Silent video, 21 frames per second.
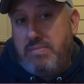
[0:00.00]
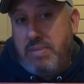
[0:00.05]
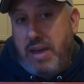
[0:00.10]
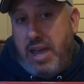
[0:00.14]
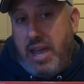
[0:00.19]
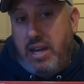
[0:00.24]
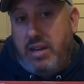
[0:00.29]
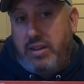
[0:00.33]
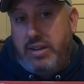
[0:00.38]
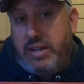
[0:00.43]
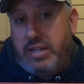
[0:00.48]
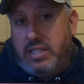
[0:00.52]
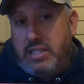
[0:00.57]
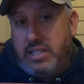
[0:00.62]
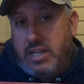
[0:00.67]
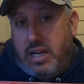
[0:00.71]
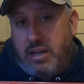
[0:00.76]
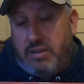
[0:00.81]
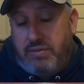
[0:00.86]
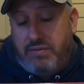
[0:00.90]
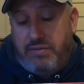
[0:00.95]
Bandai
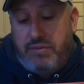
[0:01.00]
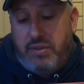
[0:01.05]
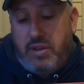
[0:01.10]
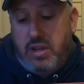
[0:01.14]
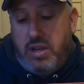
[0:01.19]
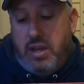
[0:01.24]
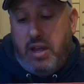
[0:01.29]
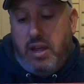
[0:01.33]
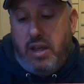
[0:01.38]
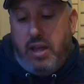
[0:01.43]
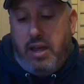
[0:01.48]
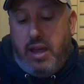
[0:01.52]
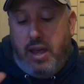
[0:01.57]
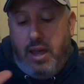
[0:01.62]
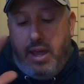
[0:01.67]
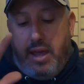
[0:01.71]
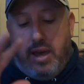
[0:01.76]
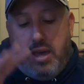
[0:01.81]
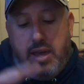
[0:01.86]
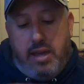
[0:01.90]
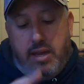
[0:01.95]
stuff,
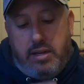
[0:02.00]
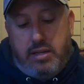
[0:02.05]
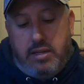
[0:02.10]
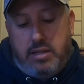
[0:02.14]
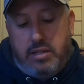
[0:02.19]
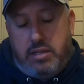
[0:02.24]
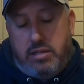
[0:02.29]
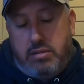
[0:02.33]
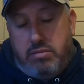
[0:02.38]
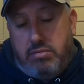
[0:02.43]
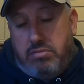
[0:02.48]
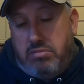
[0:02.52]
and